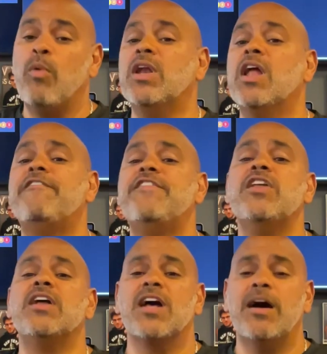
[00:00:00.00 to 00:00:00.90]
would love for you
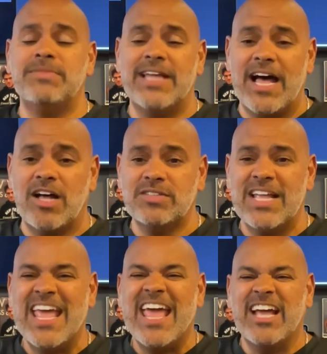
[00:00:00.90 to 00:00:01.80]
to come down
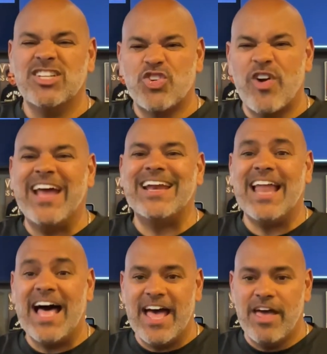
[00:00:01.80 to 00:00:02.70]
and try it
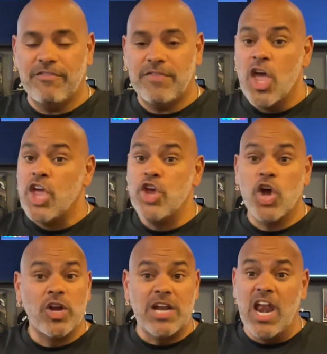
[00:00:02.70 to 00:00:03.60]
live. You're
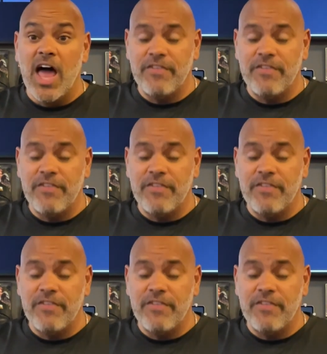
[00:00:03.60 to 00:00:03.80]
gonna love